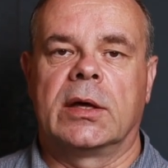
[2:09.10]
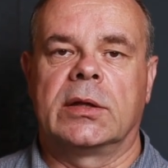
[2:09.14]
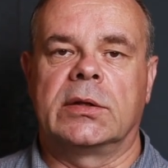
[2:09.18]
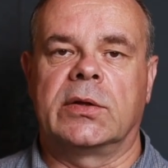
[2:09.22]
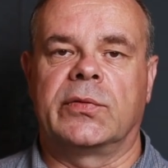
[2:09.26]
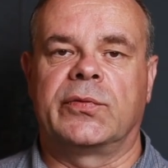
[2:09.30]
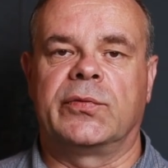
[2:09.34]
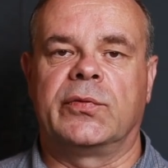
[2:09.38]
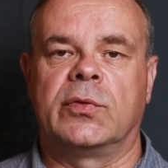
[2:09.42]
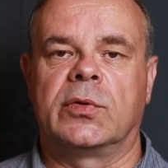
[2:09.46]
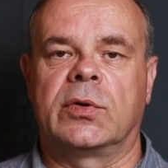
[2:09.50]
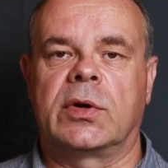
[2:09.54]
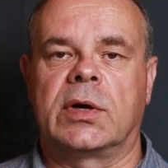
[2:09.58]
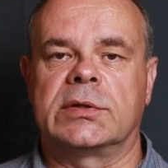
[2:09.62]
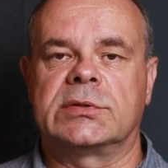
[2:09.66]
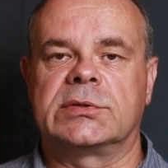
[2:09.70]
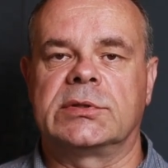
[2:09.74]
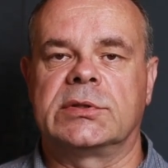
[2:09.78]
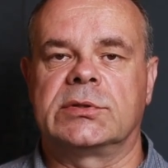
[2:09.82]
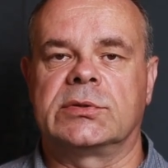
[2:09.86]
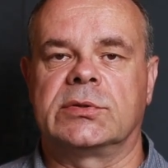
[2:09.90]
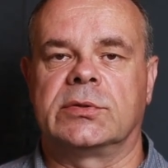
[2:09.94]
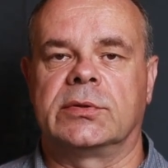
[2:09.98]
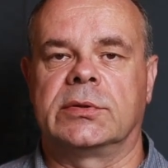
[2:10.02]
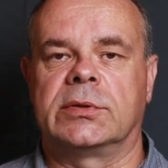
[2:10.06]
the
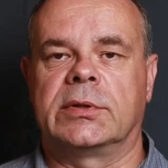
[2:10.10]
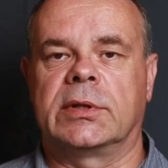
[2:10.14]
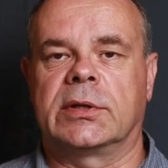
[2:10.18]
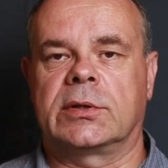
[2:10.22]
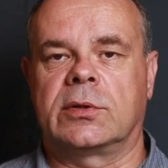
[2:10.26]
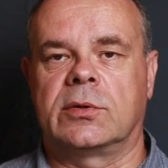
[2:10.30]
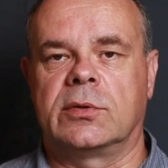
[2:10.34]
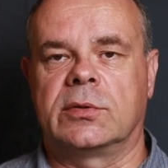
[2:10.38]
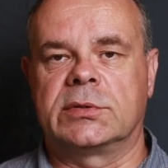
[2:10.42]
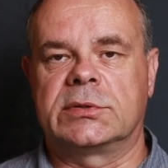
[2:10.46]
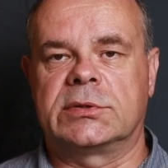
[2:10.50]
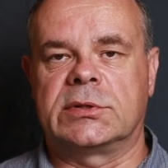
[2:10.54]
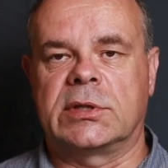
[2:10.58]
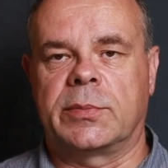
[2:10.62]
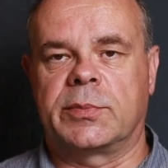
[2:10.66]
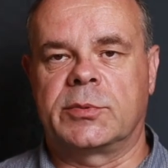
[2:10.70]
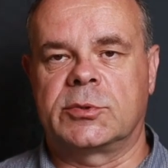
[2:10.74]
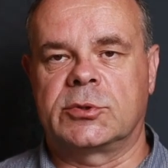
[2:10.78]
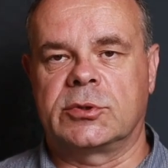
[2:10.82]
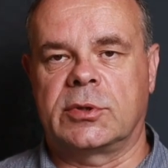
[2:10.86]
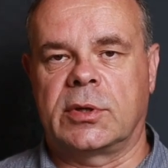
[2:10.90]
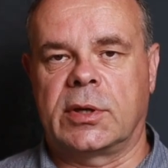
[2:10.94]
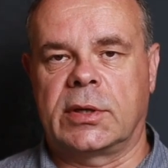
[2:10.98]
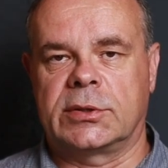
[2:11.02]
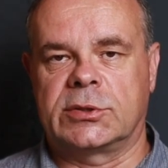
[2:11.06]
focus is on the
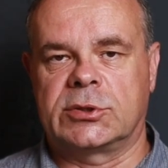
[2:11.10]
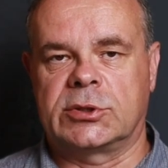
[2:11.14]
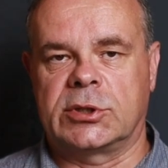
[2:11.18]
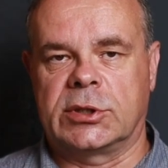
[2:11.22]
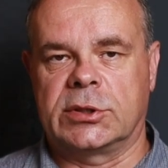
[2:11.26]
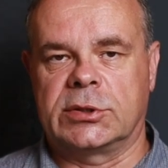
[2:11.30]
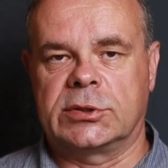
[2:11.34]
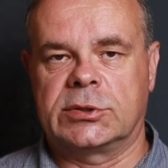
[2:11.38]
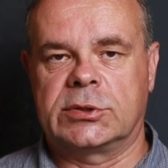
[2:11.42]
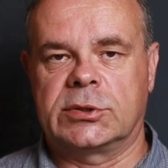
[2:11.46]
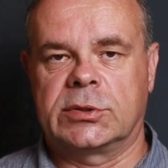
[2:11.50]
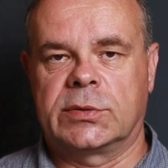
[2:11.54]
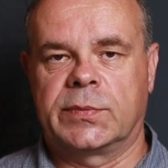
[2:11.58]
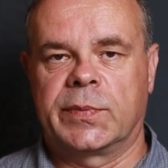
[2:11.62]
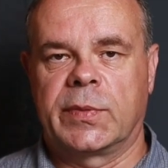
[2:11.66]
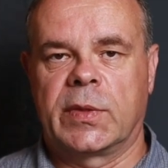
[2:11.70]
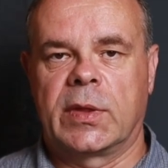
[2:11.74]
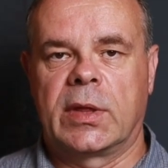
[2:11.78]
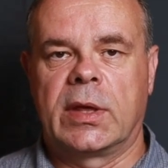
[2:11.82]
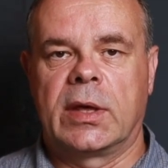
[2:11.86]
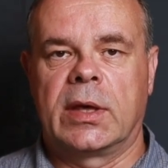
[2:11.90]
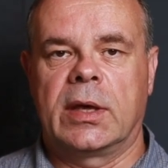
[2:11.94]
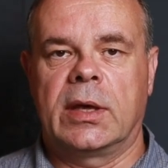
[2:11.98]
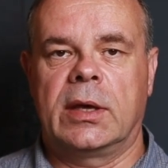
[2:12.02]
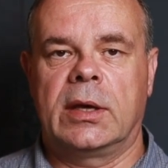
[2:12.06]
conceptual change.
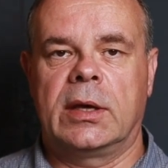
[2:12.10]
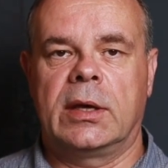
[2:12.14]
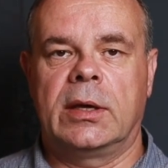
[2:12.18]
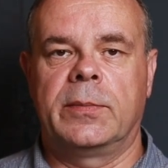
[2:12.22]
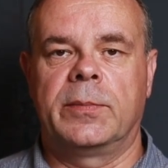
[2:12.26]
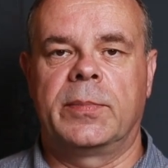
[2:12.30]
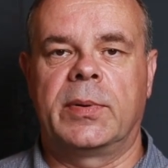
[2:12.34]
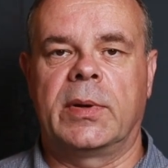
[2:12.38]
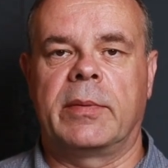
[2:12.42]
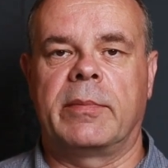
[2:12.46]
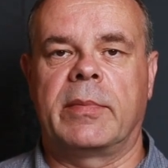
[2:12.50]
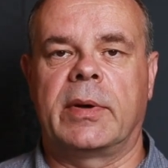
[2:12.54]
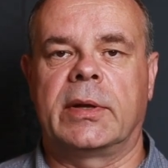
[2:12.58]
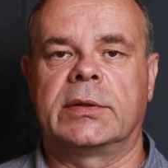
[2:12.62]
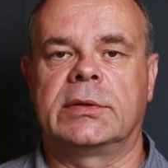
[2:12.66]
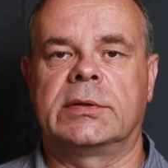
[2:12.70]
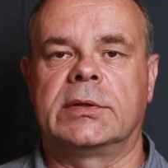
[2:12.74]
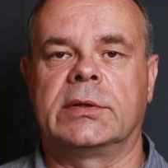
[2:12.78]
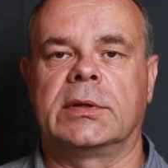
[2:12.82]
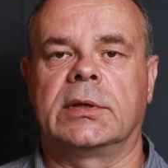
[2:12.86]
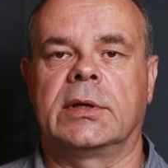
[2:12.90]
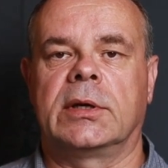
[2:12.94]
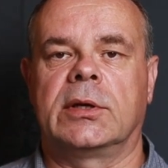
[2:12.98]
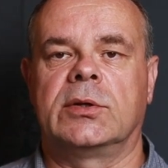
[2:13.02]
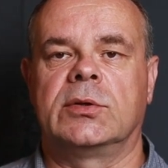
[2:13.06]

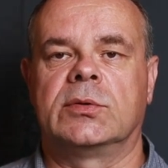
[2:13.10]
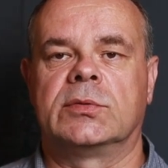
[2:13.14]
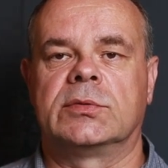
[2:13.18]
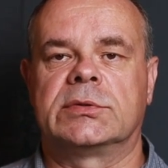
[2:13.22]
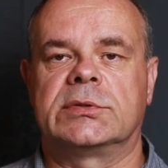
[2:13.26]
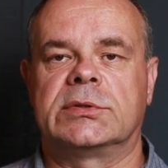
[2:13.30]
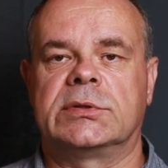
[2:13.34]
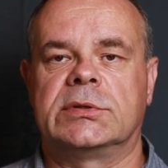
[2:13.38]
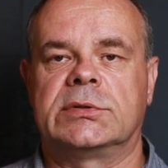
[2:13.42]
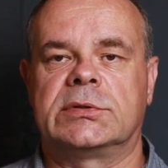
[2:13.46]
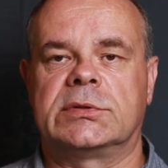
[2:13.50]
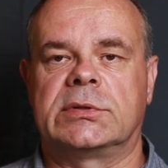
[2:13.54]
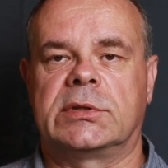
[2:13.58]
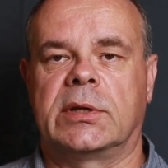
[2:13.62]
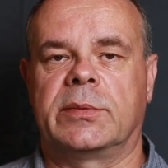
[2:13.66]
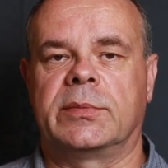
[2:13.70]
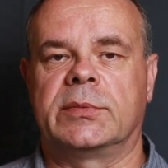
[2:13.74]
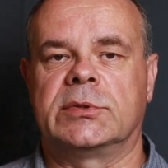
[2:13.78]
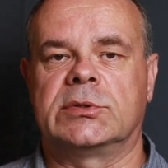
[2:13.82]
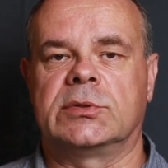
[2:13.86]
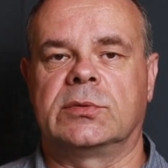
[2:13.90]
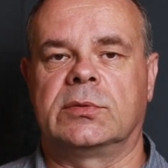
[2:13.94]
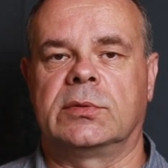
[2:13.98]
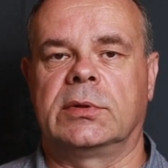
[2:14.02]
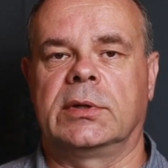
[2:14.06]
Implementing a new system
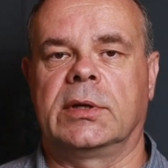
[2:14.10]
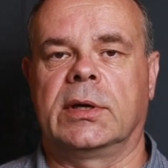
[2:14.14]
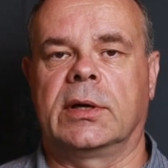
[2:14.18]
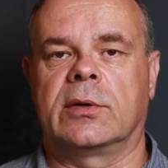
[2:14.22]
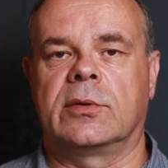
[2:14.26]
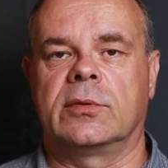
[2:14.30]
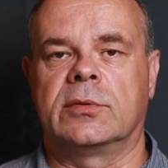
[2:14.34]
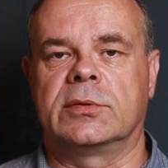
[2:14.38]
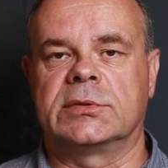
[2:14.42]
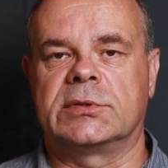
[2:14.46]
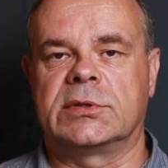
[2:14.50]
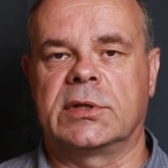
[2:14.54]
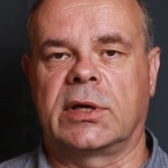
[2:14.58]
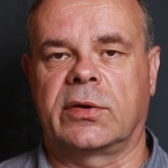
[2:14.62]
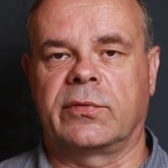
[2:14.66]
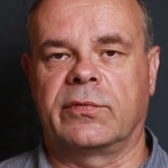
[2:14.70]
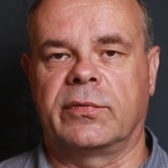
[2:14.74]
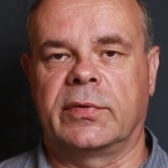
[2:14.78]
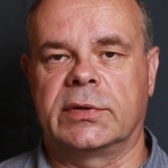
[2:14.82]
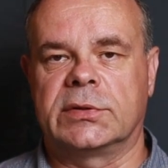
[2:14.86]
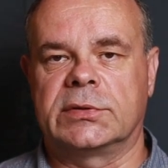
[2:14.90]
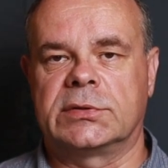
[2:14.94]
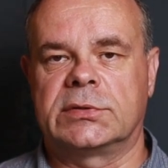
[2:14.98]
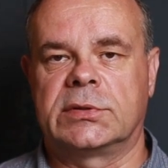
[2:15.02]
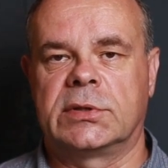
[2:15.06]
is only a
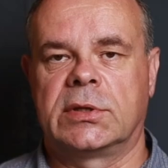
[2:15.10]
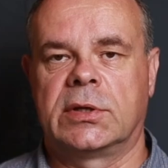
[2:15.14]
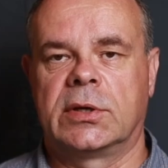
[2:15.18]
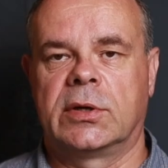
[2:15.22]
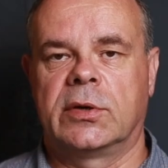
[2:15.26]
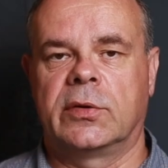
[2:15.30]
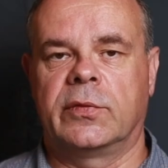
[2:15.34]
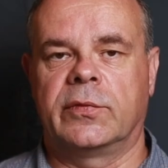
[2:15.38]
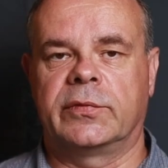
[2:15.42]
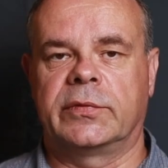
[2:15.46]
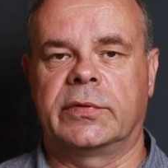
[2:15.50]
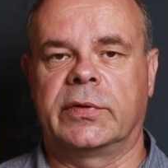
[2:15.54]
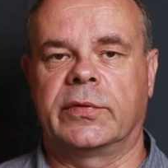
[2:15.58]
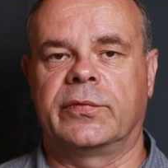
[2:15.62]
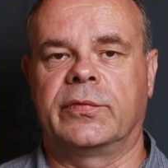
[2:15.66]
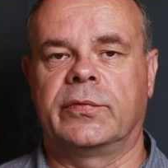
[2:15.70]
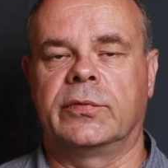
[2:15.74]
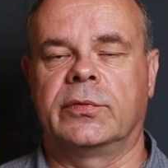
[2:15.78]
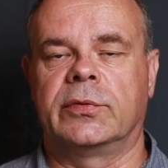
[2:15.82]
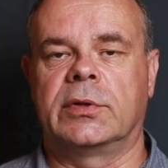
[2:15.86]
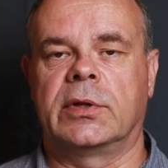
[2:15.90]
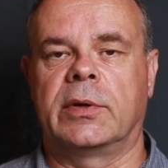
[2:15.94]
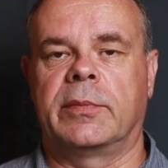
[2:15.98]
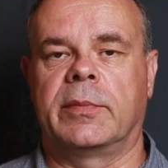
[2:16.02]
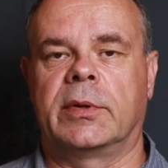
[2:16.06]
consequence of the
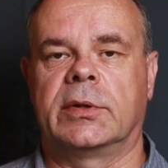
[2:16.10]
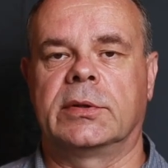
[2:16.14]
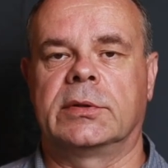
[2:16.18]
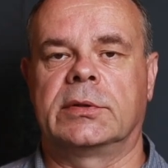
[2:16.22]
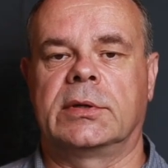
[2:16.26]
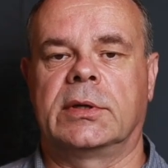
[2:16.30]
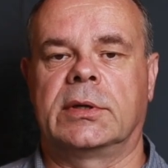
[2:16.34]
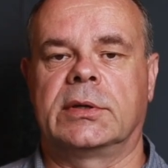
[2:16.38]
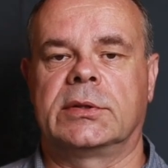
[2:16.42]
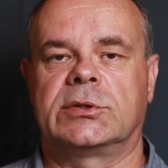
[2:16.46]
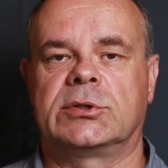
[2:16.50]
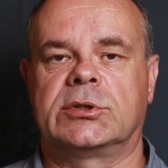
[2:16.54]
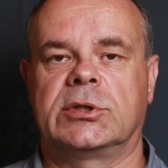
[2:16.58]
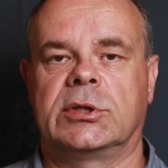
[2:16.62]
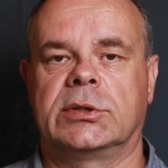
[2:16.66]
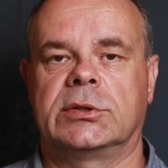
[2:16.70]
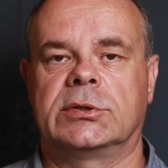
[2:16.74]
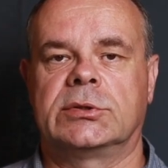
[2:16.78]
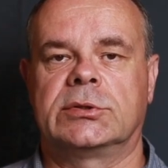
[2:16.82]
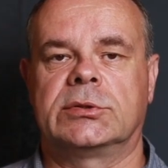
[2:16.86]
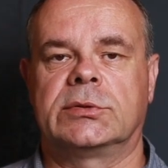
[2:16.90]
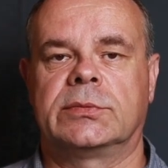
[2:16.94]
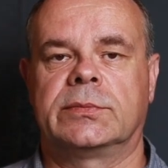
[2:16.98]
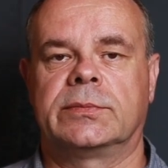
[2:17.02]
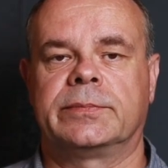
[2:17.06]
fundamental
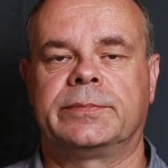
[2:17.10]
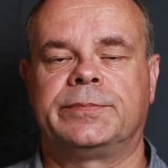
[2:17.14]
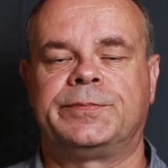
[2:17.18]
change.